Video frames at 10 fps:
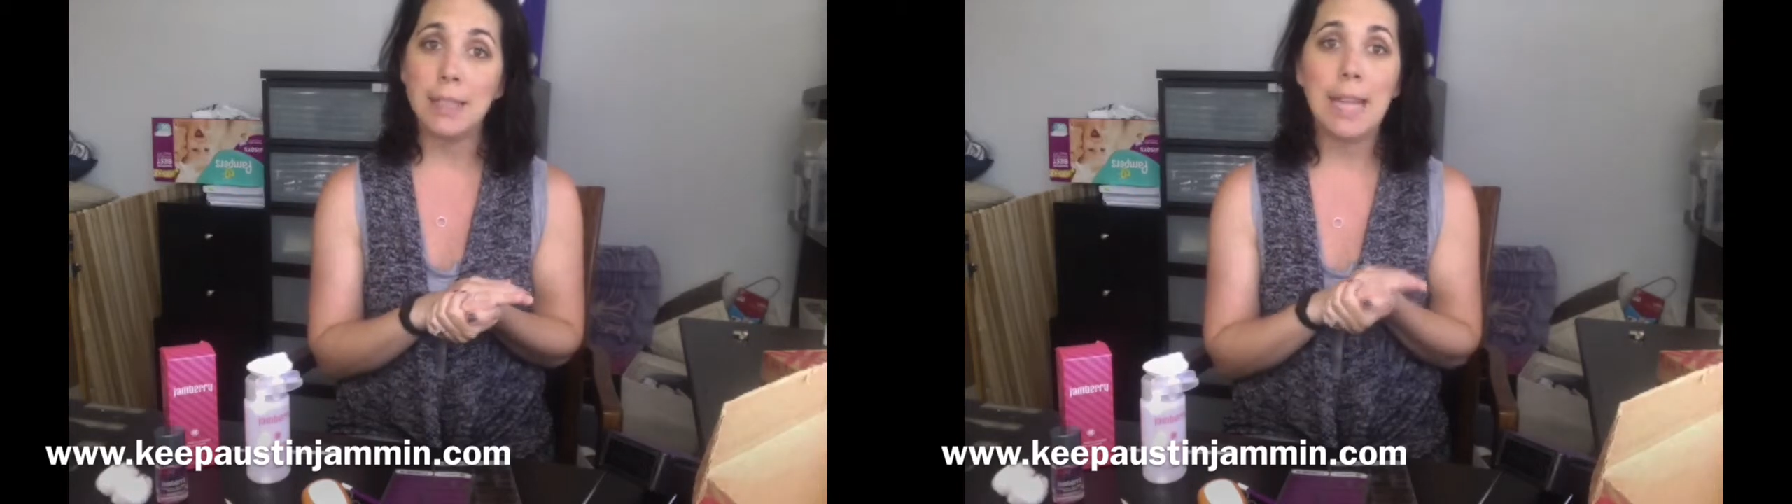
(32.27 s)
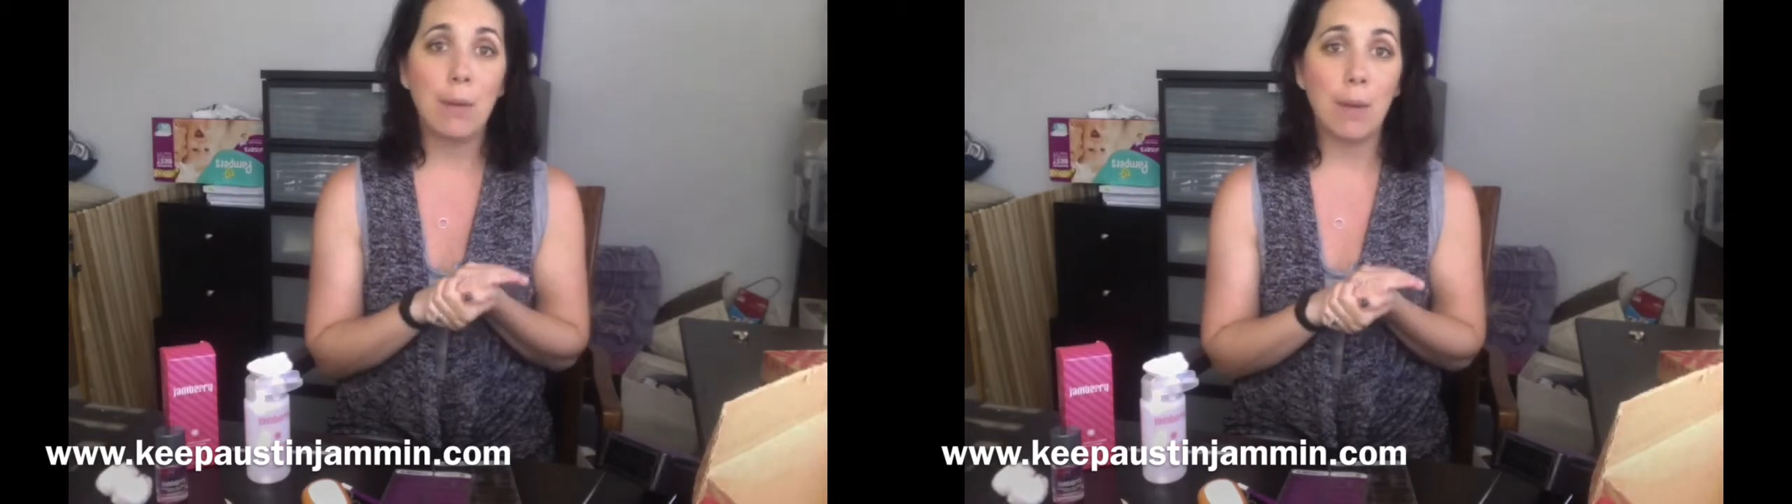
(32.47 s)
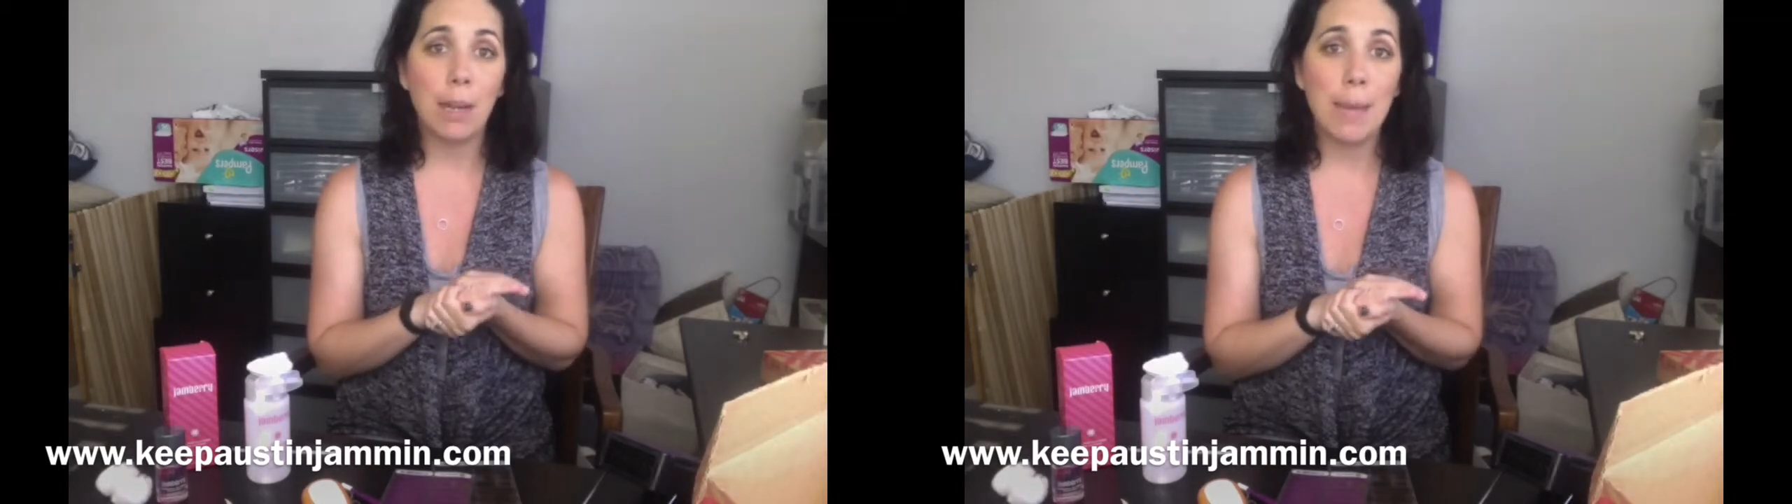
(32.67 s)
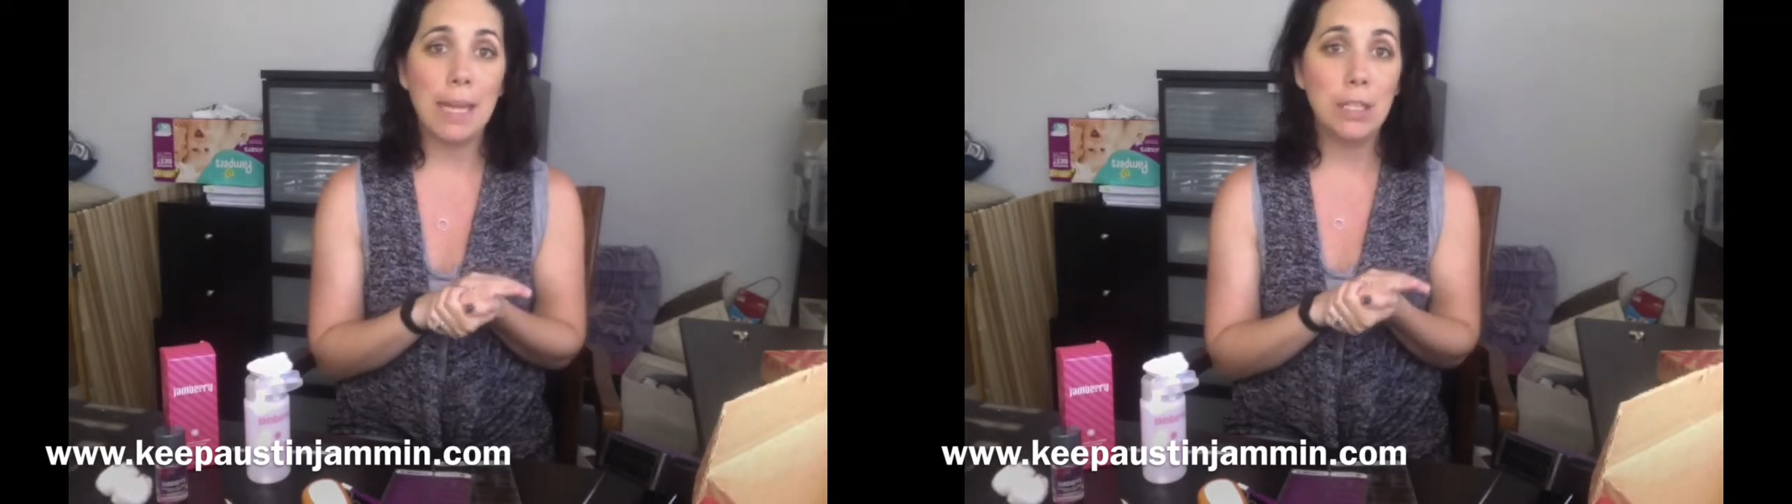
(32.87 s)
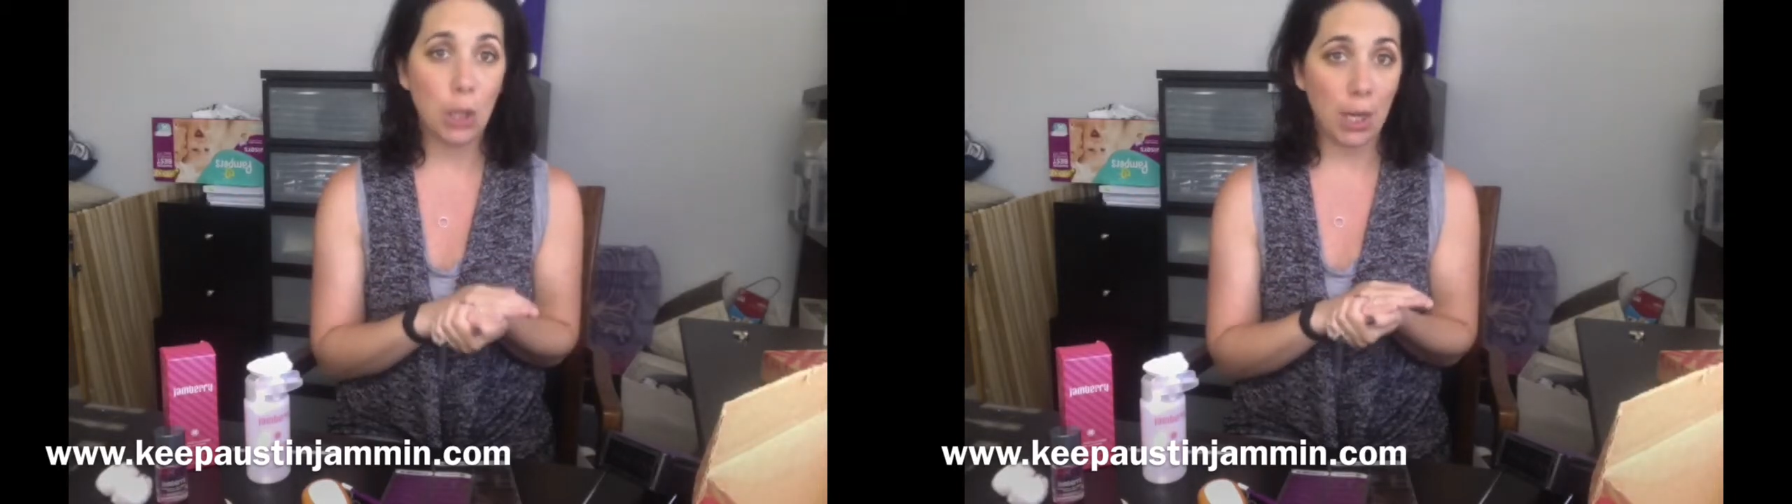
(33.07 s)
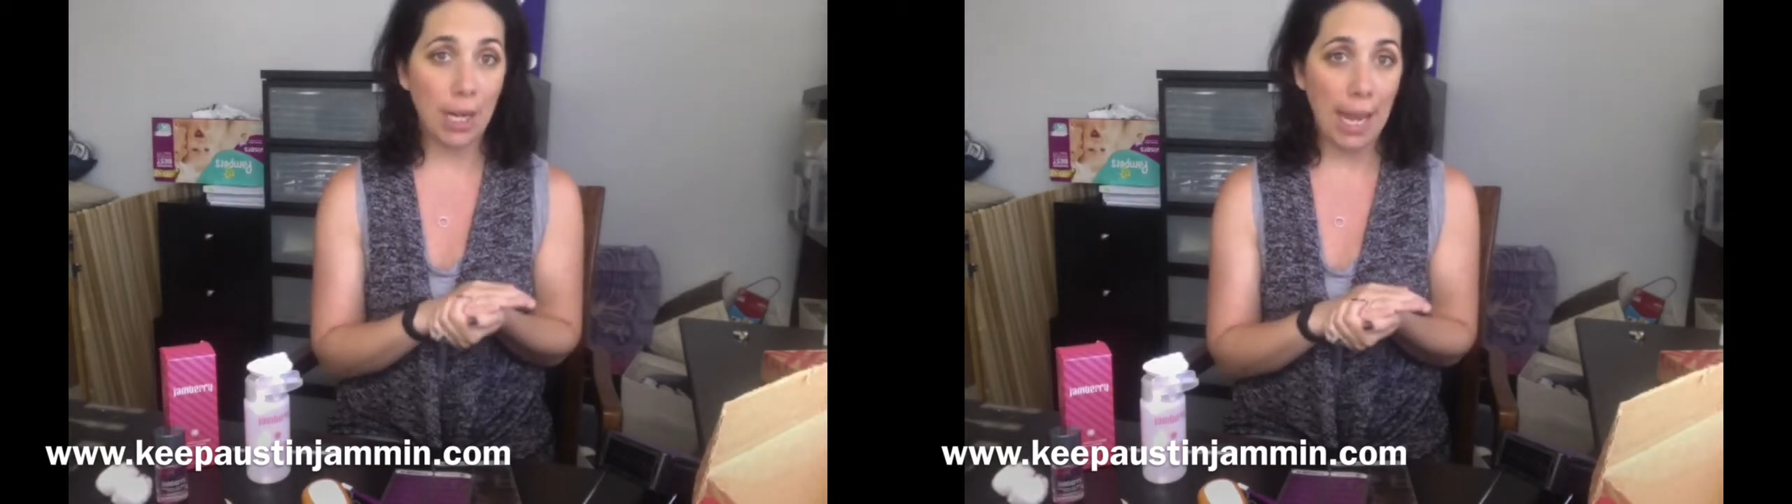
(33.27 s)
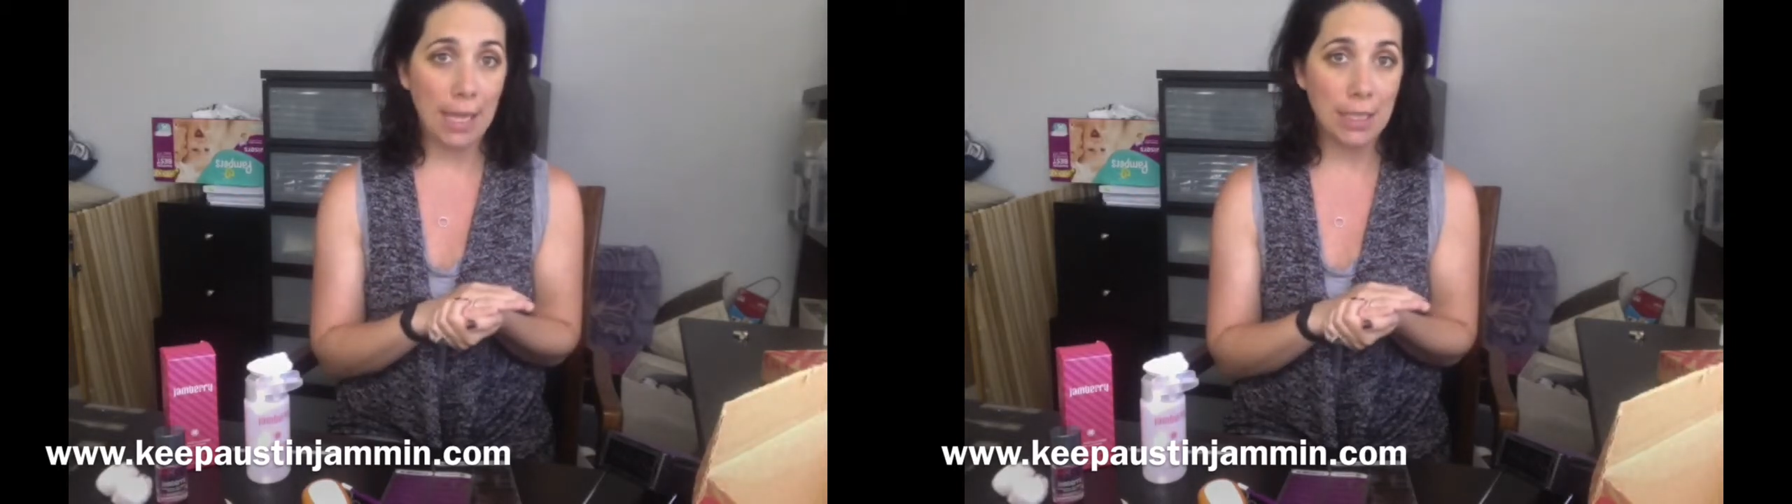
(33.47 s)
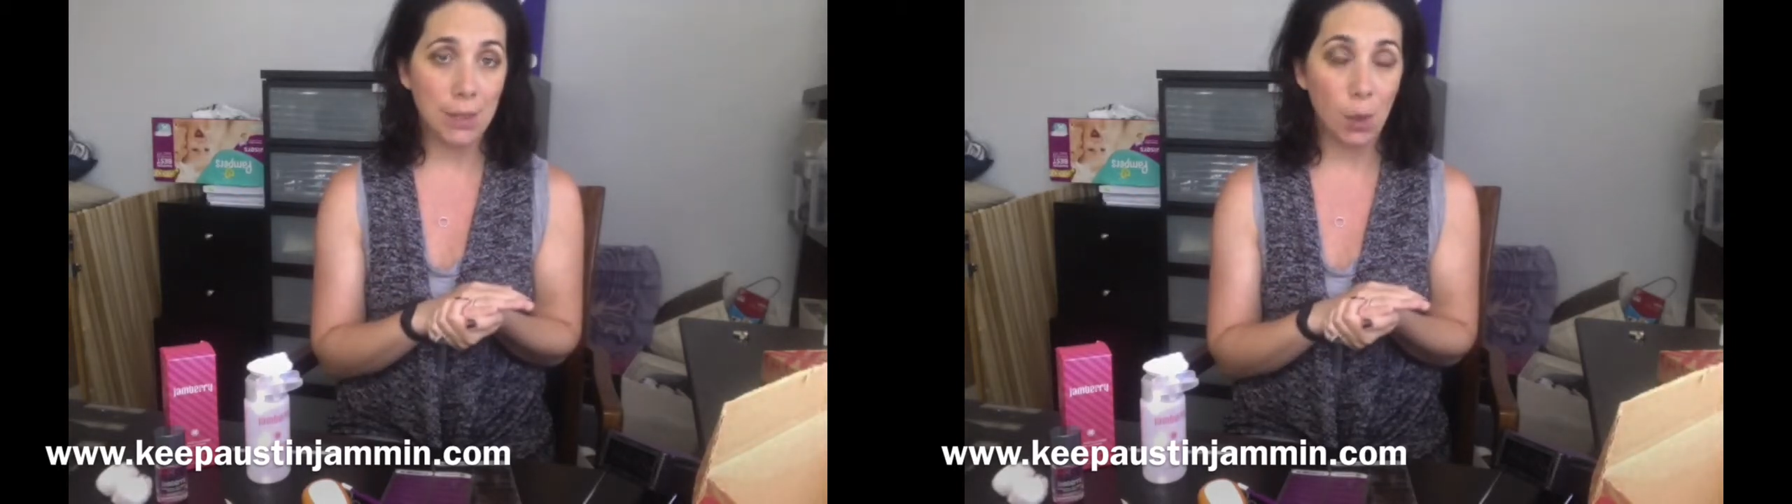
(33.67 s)
I recommend Dawn hand
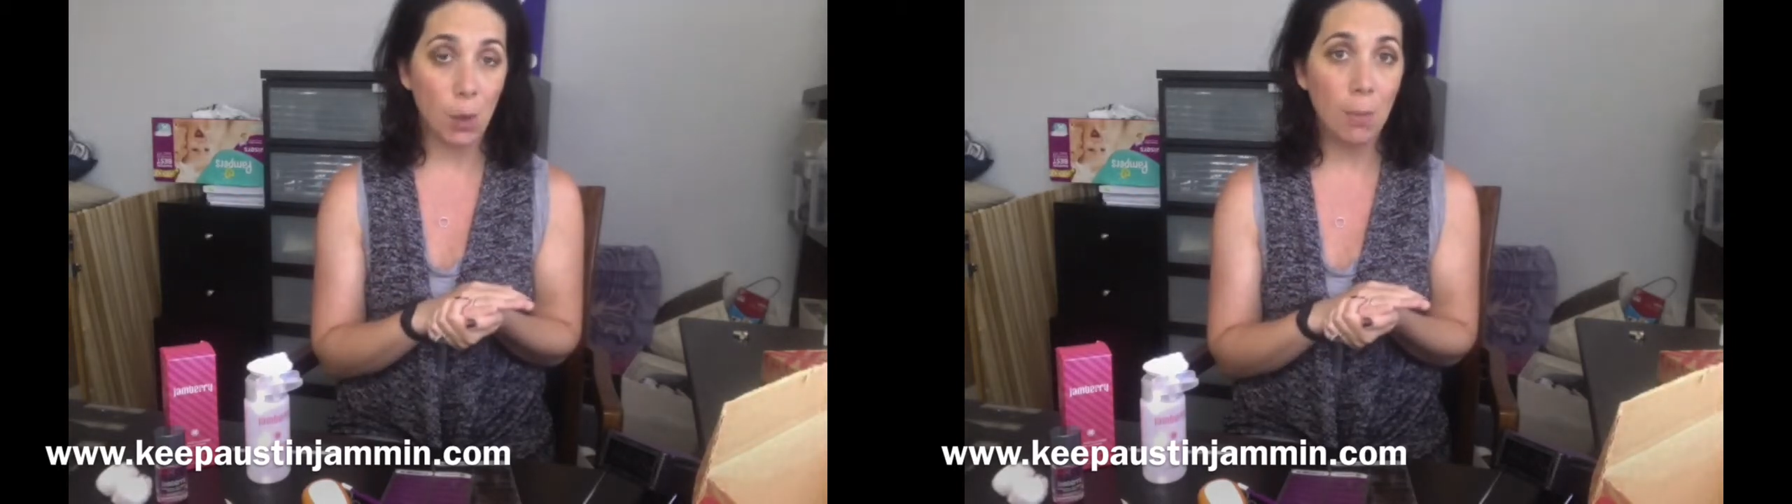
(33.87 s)
soap